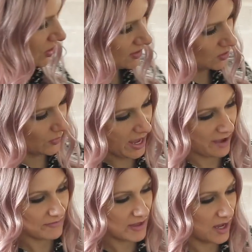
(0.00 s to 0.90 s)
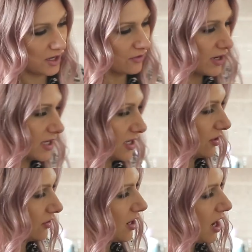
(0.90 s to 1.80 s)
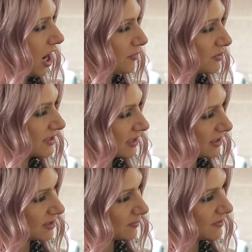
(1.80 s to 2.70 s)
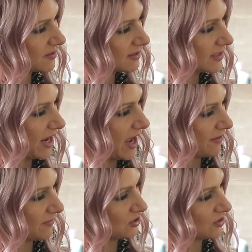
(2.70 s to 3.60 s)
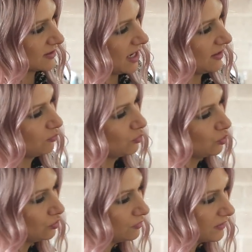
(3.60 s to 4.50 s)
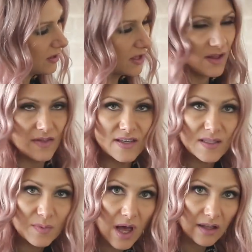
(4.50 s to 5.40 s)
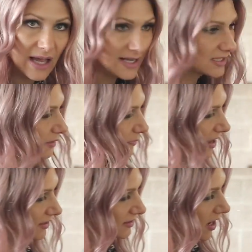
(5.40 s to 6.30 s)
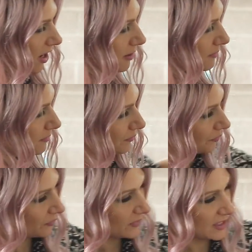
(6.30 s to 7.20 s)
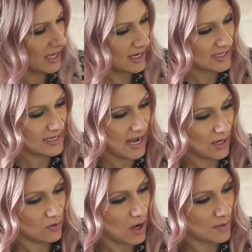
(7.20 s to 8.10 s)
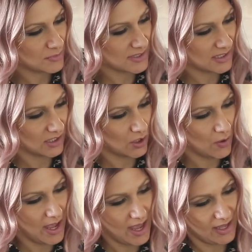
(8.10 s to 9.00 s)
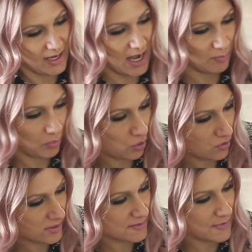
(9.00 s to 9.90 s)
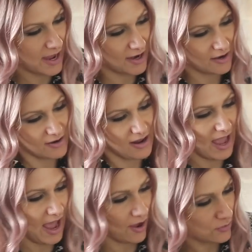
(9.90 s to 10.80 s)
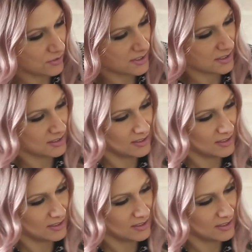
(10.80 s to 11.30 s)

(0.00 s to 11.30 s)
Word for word: So we have the hair right here. I'm just gonna split this in half and just kind of move this elastic band up. Now I'm just gonna go ahead and pull some hair out,